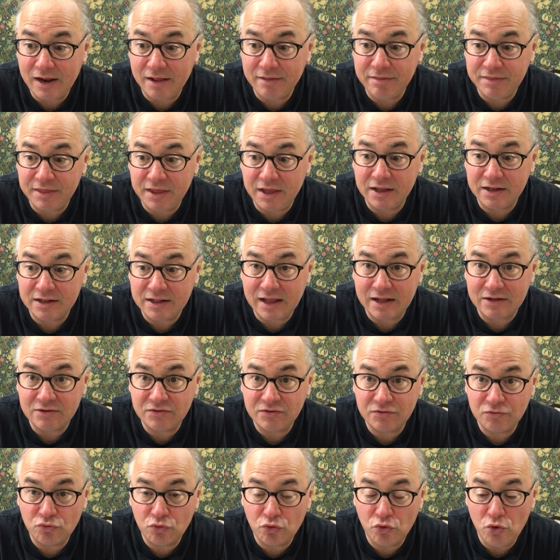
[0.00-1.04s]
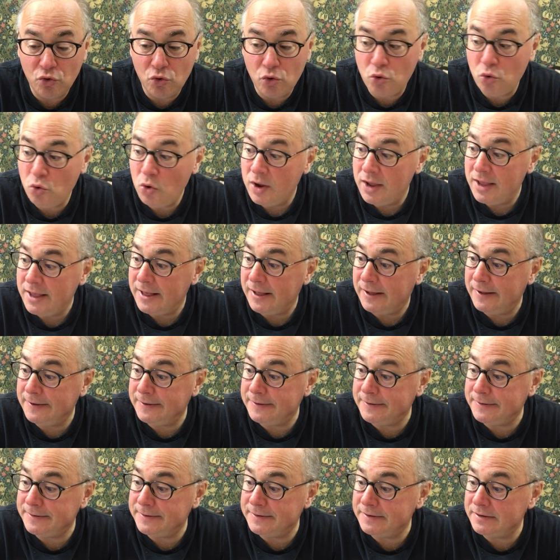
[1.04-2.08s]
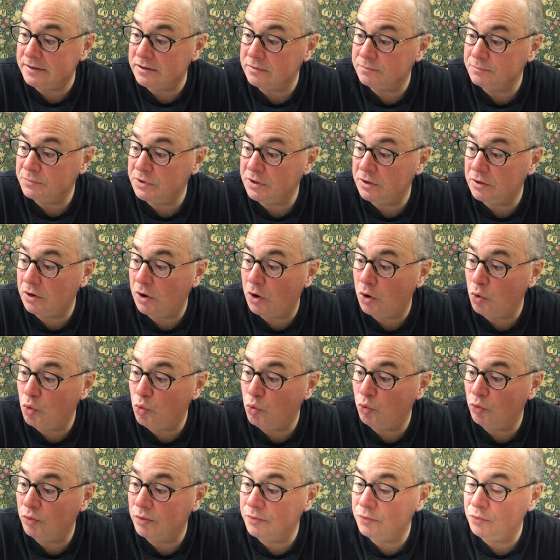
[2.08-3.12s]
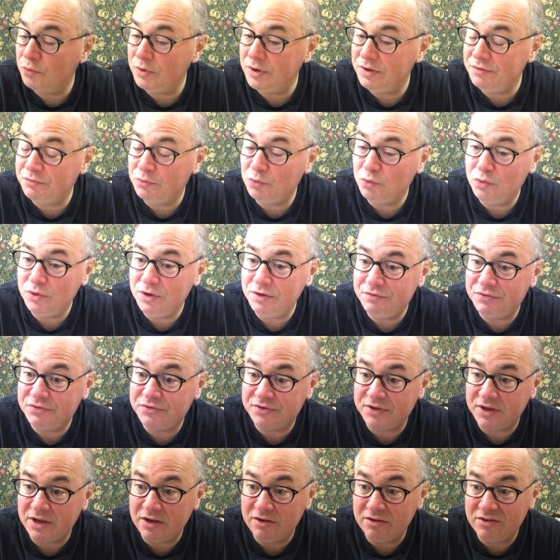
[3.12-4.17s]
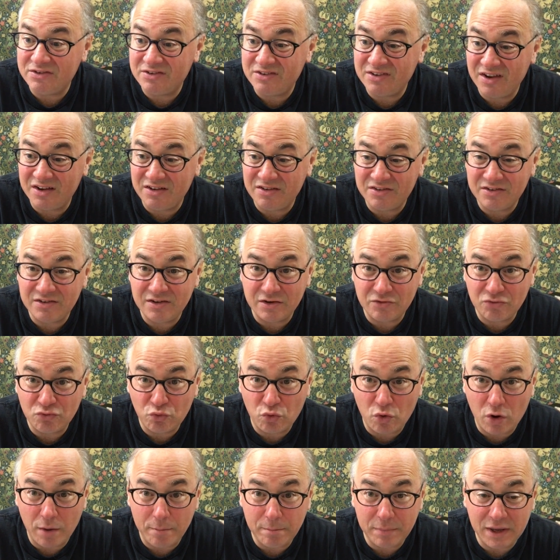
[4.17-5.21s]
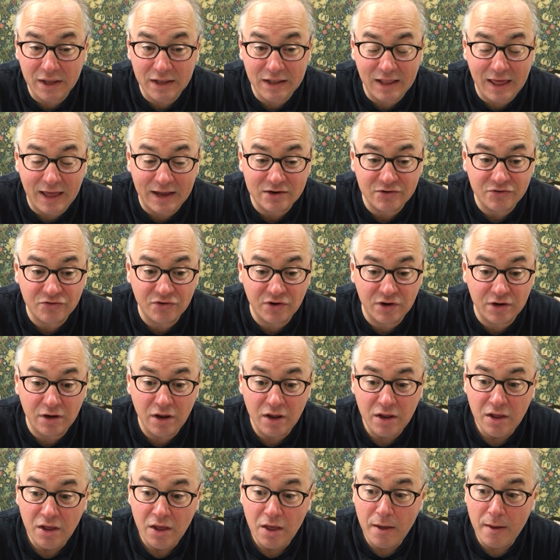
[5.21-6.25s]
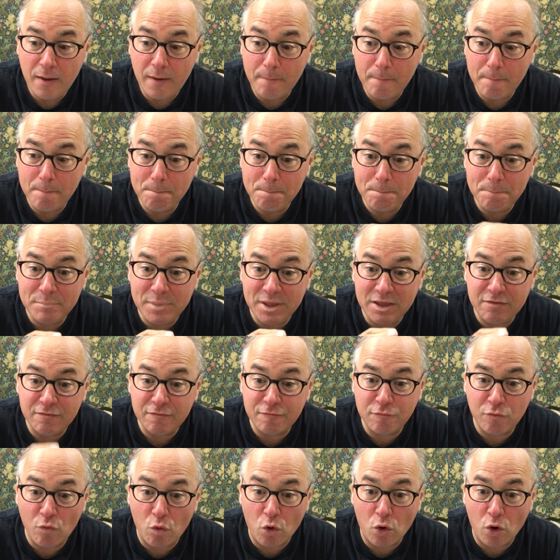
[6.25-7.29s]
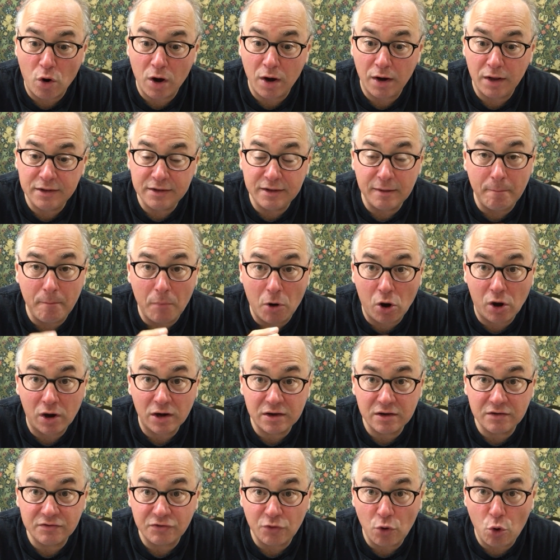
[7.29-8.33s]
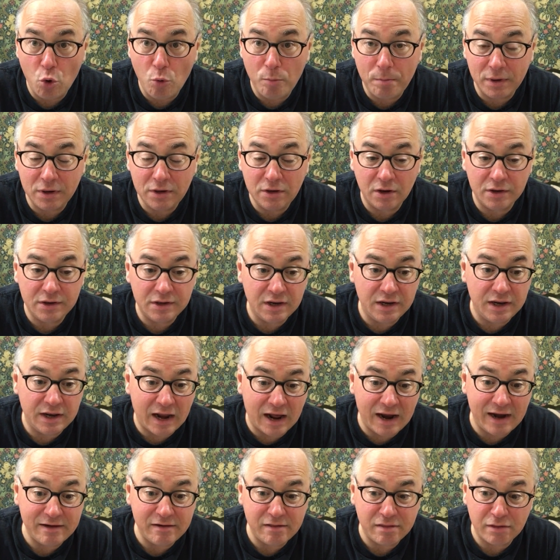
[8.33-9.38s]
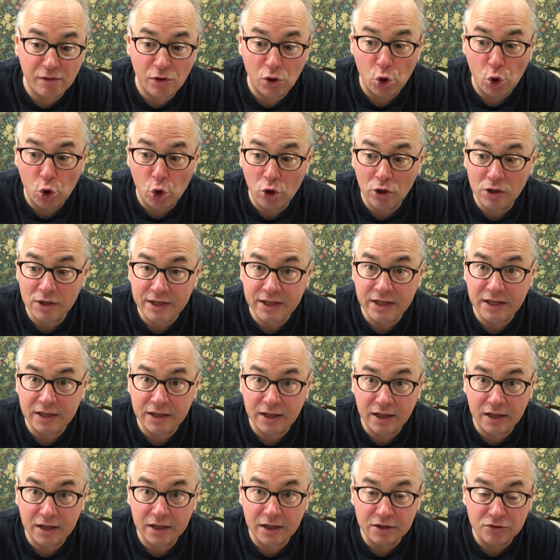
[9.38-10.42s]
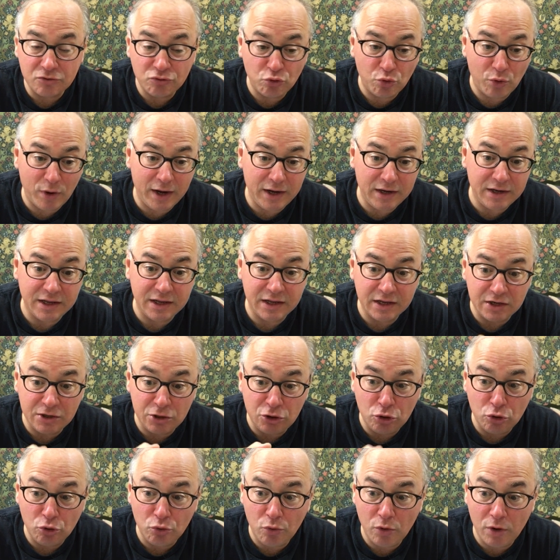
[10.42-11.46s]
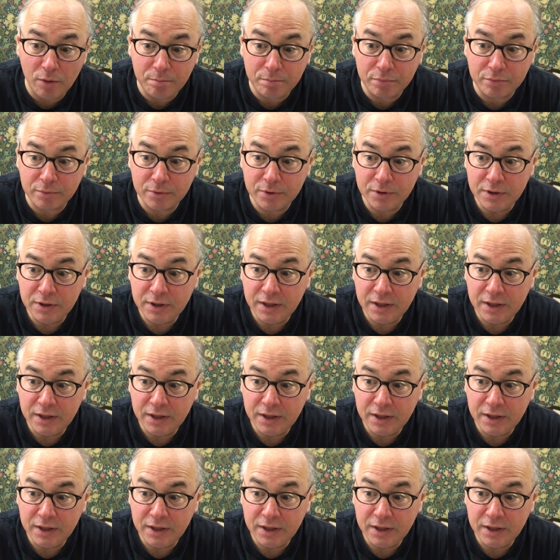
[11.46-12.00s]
I think that's true. Uh, you know, we've, we've seen since the Trump election, before the markets opened on the 9th, early uh, trading in Europe